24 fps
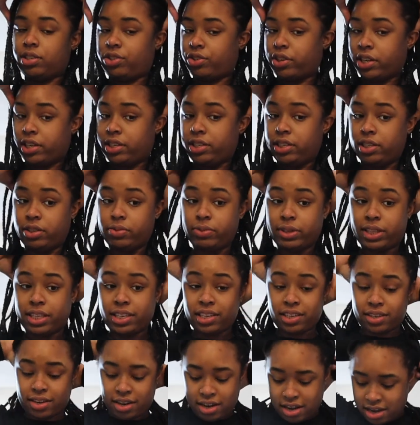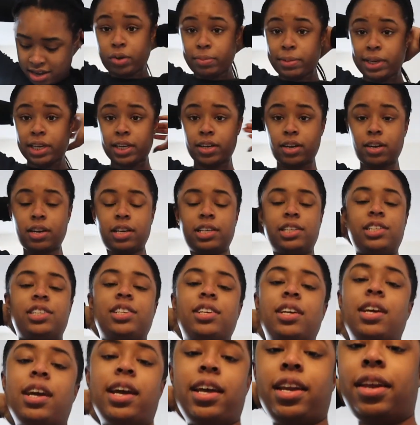to try and deal with it. Oh my
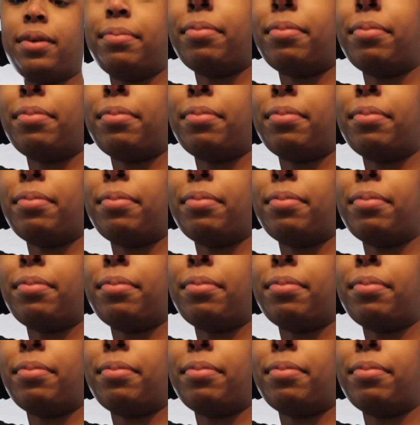gosh, and